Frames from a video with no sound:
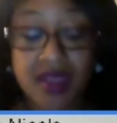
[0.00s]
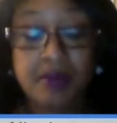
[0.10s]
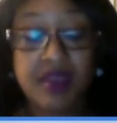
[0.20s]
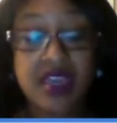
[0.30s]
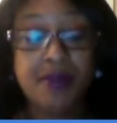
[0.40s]

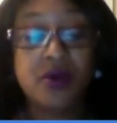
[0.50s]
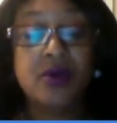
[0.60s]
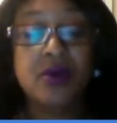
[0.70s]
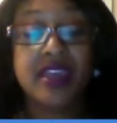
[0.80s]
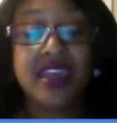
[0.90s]

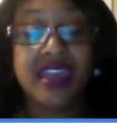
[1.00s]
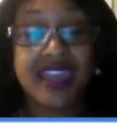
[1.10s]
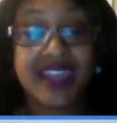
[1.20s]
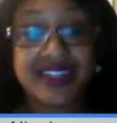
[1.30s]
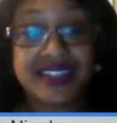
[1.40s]
People
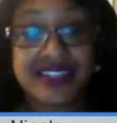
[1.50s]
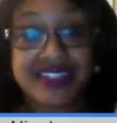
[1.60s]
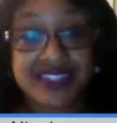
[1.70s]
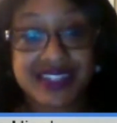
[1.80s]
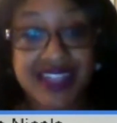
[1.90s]
can't
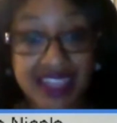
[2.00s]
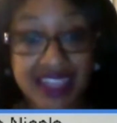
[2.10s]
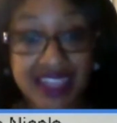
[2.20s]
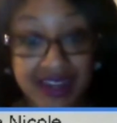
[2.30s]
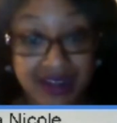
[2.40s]

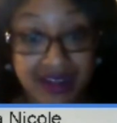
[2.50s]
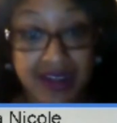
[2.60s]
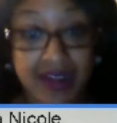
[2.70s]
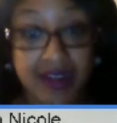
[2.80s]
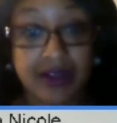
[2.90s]
stand.
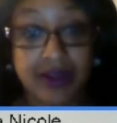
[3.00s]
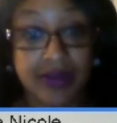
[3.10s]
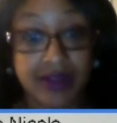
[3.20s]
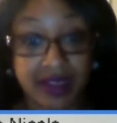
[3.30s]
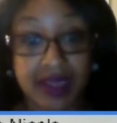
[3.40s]

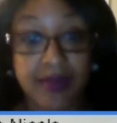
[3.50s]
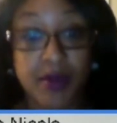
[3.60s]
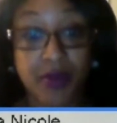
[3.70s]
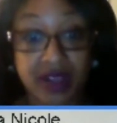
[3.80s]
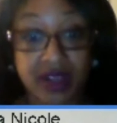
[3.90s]
Okay, I'm going
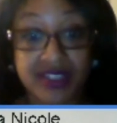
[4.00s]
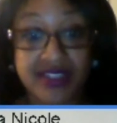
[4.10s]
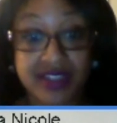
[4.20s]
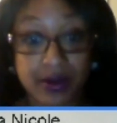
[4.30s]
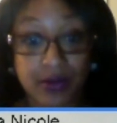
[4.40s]
to break this
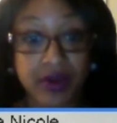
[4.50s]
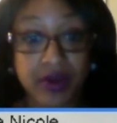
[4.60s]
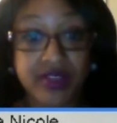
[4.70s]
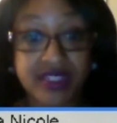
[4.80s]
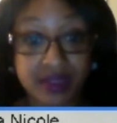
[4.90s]
down
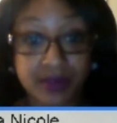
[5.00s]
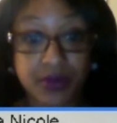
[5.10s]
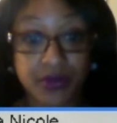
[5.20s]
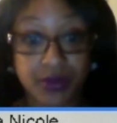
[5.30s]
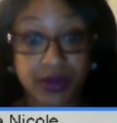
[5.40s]
real simple
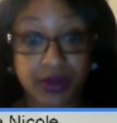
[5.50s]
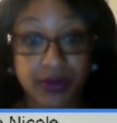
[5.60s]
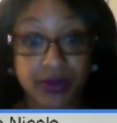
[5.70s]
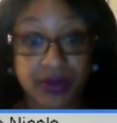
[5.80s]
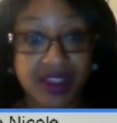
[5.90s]
for
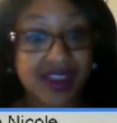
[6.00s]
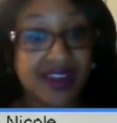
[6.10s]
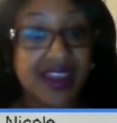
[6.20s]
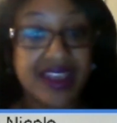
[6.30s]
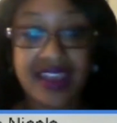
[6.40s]
you.
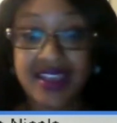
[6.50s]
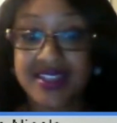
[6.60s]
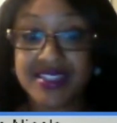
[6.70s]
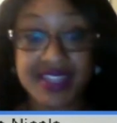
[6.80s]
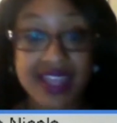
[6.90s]
They can't
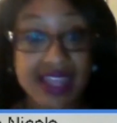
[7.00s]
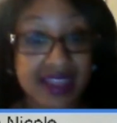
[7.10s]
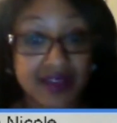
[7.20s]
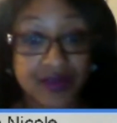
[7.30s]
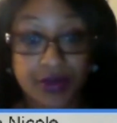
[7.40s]

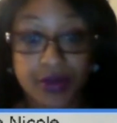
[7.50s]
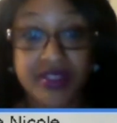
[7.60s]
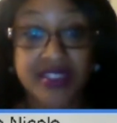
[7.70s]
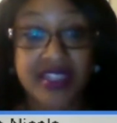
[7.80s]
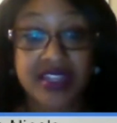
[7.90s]
stand
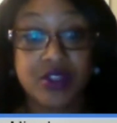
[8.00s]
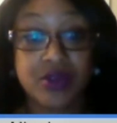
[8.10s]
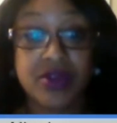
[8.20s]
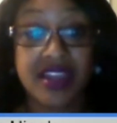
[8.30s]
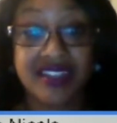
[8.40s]
folks that do
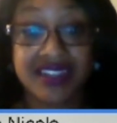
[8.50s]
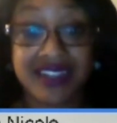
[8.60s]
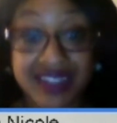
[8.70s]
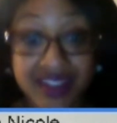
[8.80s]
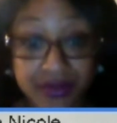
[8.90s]
not
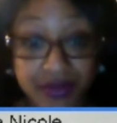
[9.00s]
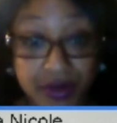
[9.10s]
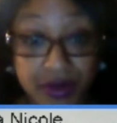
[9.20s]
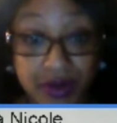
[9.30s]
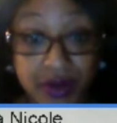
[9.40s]

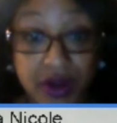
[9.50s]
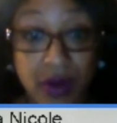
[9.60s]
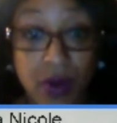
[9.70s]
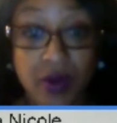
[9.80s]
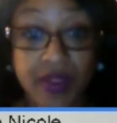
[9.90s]
deliver
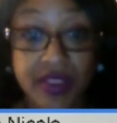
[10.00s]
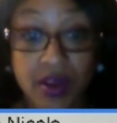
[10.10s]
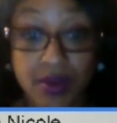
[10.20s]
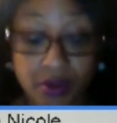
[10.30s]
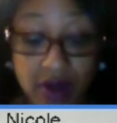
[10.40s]
on
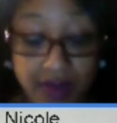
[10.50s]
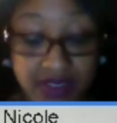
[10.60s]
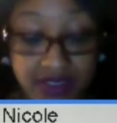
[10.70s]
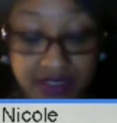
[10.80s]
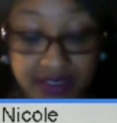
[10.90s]
their
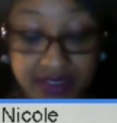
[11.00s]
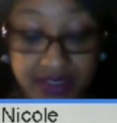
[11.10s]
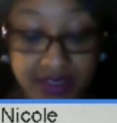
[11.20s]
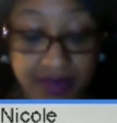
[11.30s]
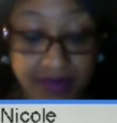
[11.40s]

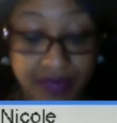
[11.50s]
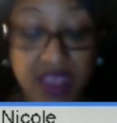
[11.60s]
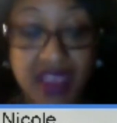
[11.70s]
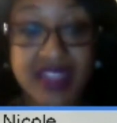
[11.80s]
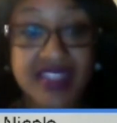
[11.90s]
promises.
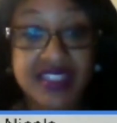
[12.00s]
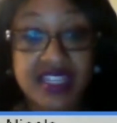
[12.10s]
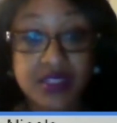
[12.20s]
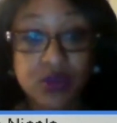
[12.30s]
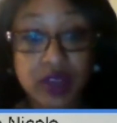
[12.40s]
And
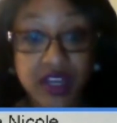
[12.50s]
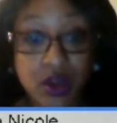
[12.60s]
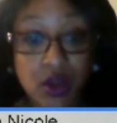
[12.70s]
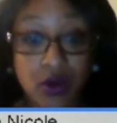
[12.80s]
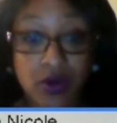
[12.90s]
since we
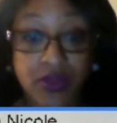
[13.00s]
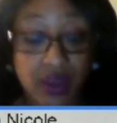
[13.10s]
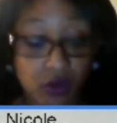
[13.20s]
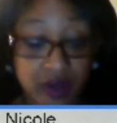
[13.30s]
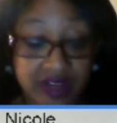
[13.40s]
know
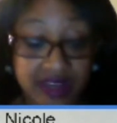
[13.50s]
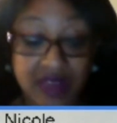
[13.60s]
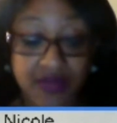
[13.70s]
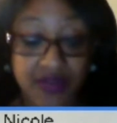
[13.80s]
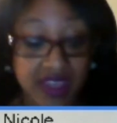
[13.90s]
that we
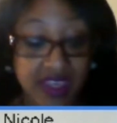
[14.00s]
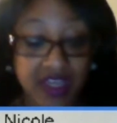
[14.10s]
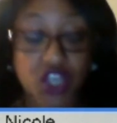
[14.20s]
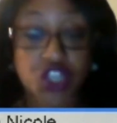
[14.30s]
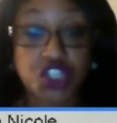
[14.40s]
live in a